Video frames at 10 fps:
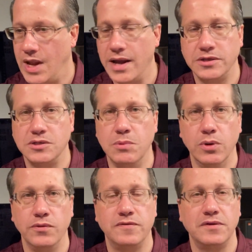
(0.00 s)
a
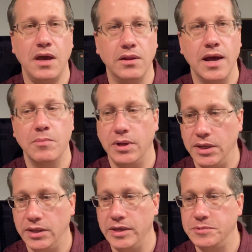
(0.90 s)
smooth scale line, but
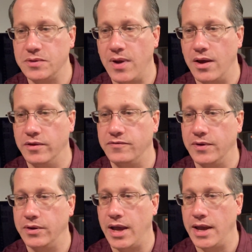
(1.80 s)
it leaps around. It's
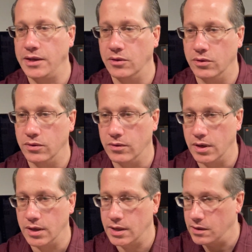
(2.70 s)
very angular
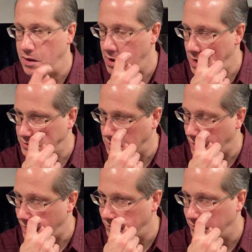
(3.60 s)
and has a
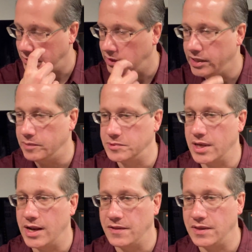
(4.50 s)
lot of leaps.
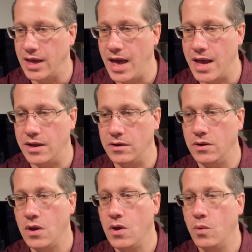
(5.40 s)
And at the end,
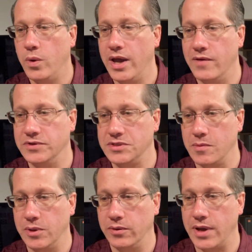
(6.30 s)
we have a
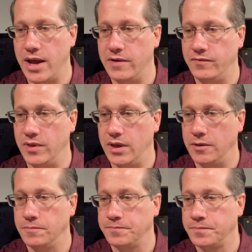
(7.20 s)
similar kind of thing.
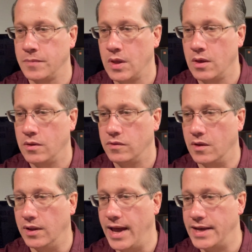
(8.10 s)
The
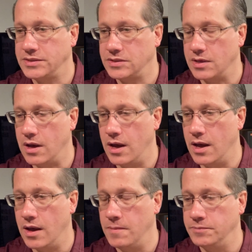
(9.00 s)
last
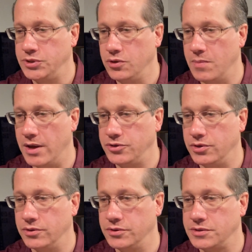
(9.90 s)
2
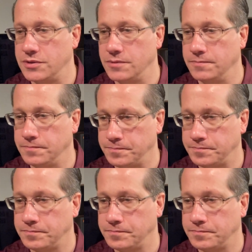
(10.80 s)
measures, B,